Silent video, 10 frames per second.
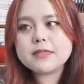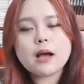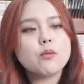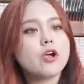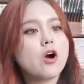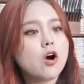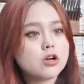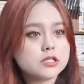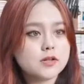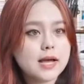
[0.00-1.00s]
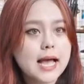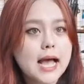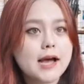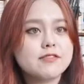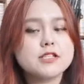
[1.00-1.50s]
that we also
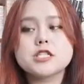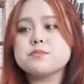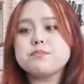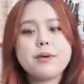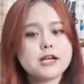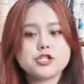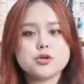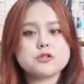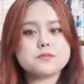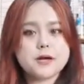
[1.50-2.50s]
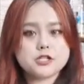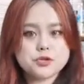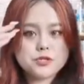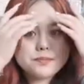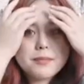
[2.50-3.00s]
have the special,
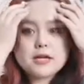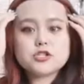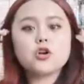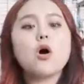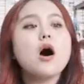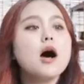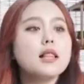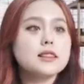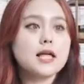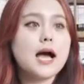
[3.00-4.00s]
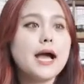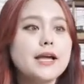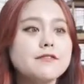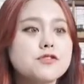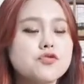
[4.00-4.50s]
special, special
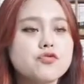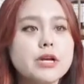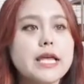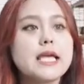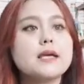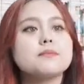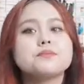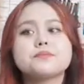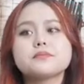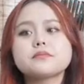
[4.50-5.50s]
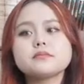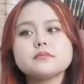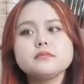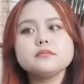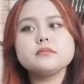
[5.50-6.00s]
live stream
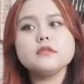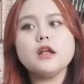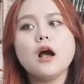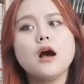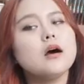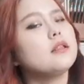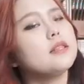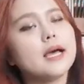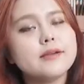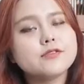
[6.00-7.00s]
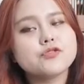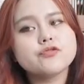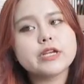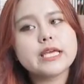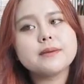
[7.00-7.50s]
uh, live
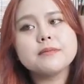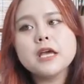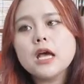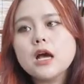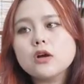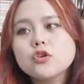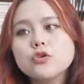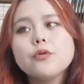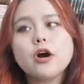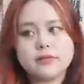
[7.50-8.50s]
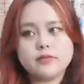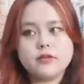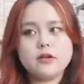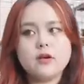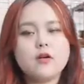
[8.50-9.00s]
stream coupon
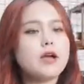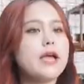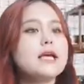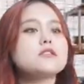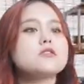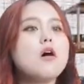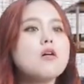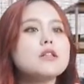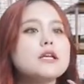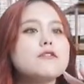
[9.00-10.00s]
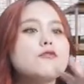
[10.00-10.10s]
okay it's only